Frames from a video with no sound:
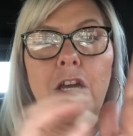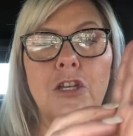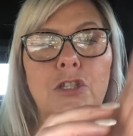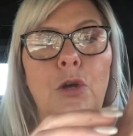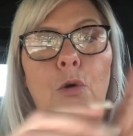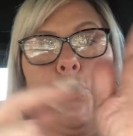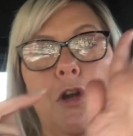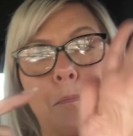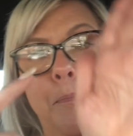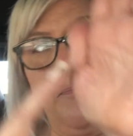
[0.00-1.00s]
So
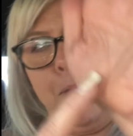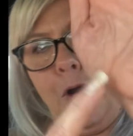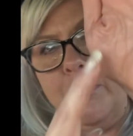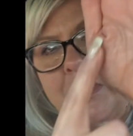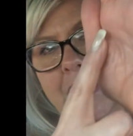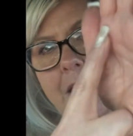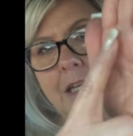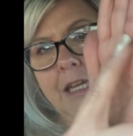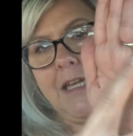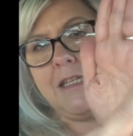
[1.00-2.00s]
your
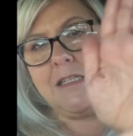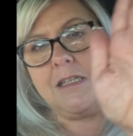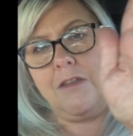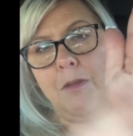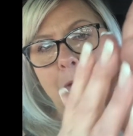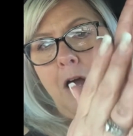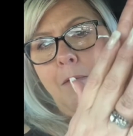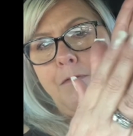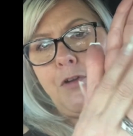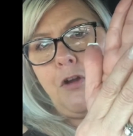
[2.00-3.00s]
protein is the palm
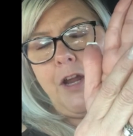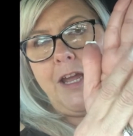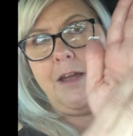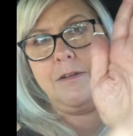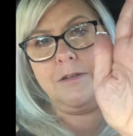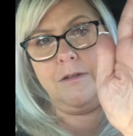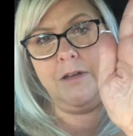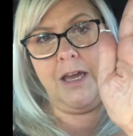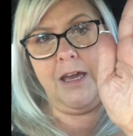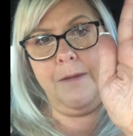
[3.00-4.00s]
of your hand,
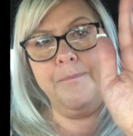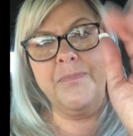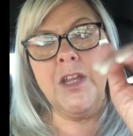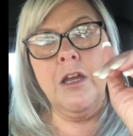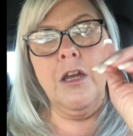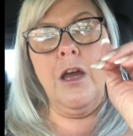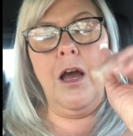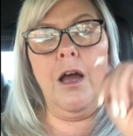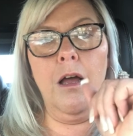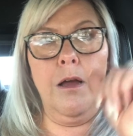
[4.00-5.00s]
okay?
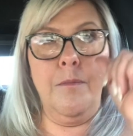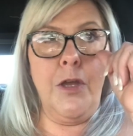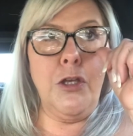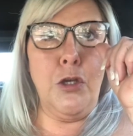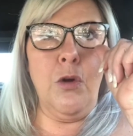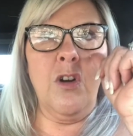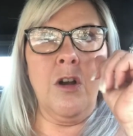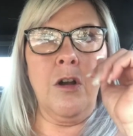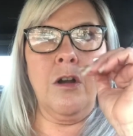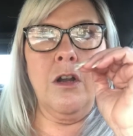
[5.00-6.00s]

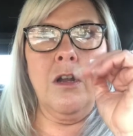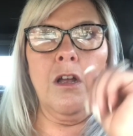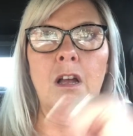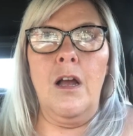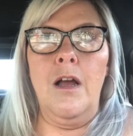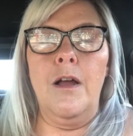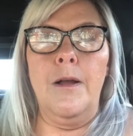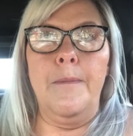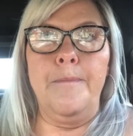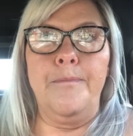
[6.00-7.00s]
Your
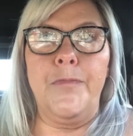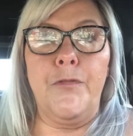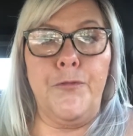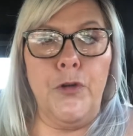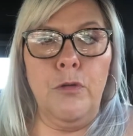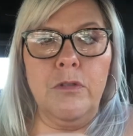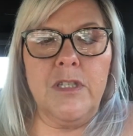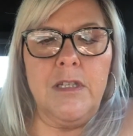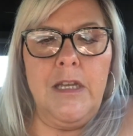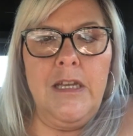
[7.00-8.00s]

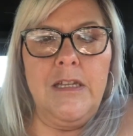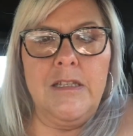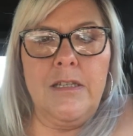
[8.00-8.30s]
fruits is